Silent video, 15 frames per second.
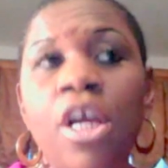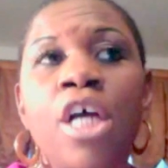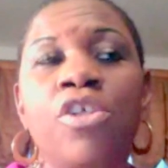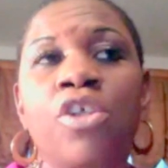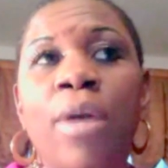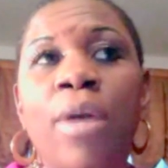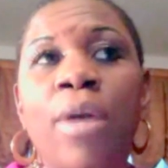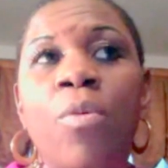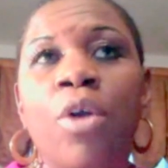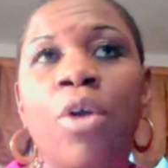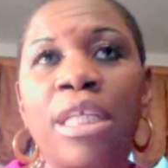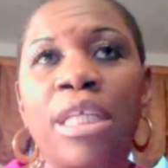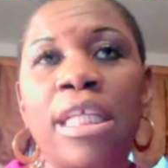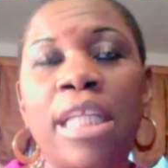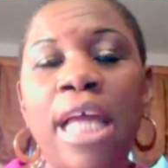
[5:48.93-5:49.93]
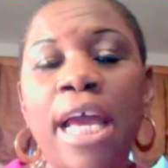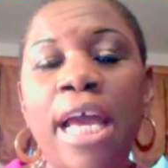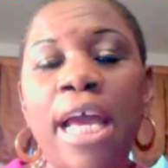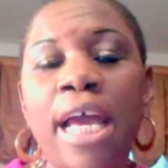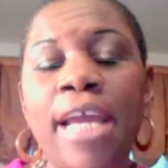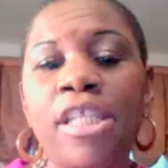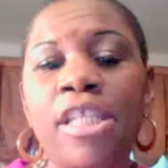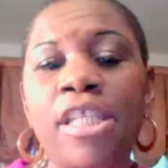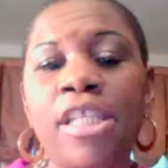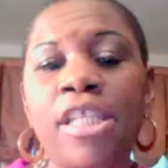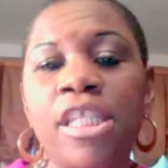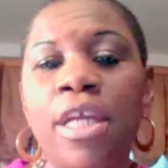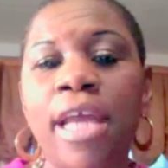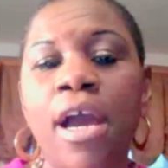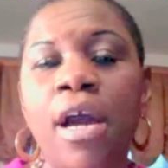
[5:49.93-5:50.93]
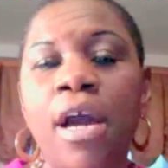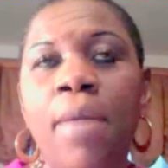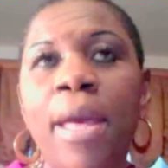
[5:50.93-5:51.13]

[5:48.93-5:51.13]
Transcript: So I work with clients on